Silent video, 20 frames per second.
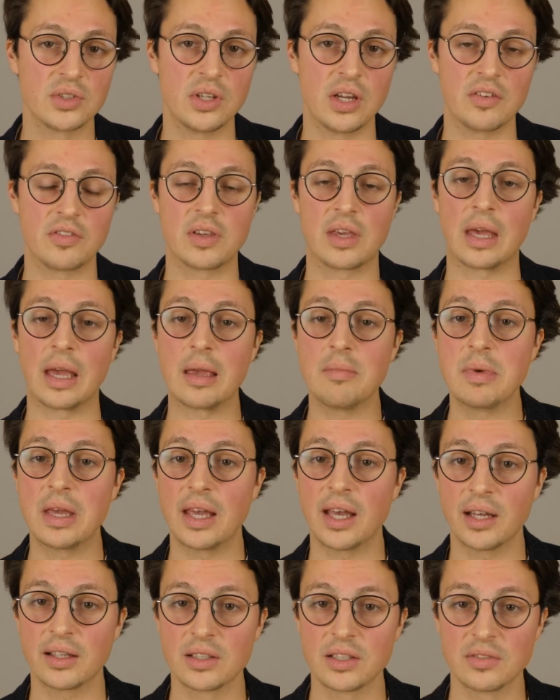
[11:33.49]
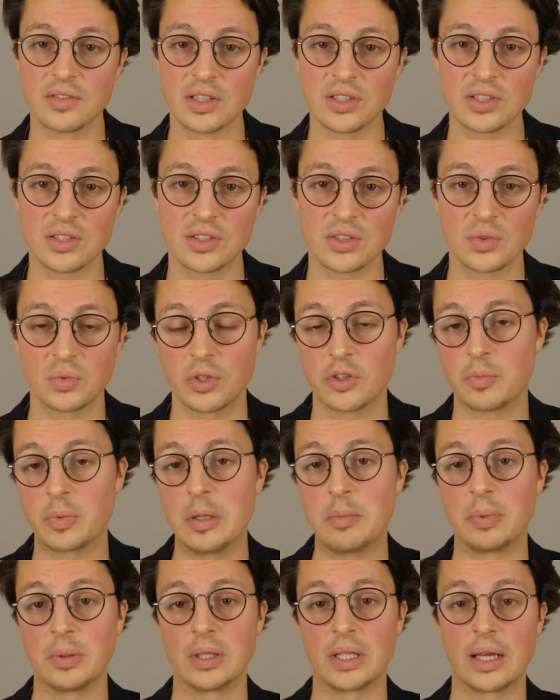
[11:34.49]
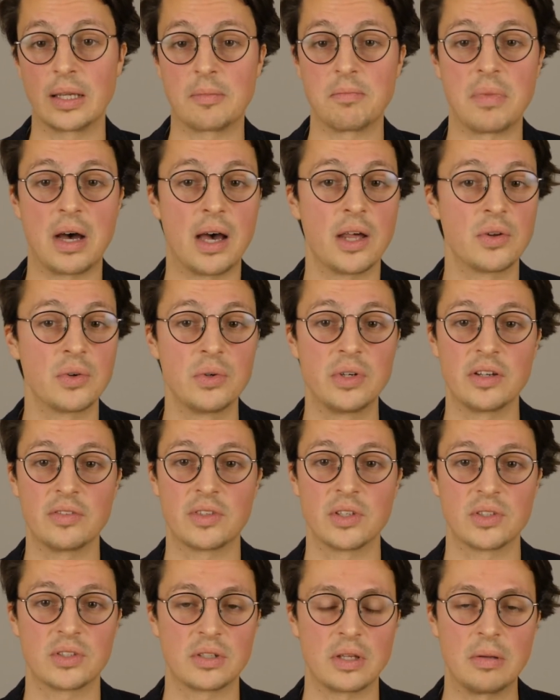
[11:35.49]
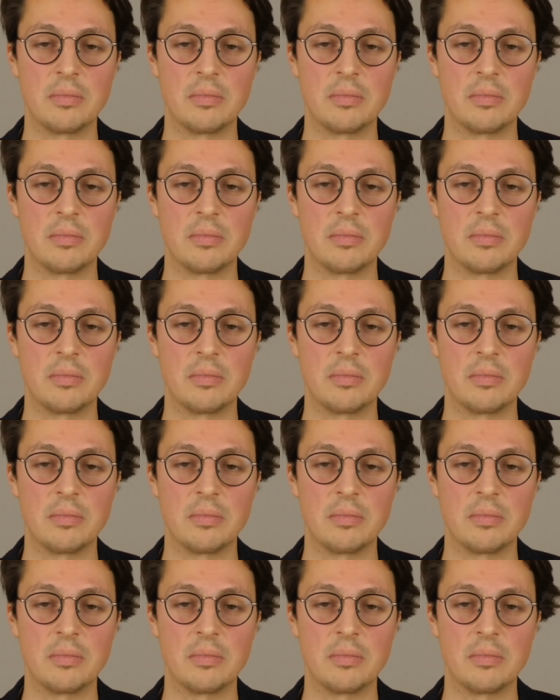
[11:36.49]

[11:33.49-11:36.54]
You have gaming activists, with people like Manu who have this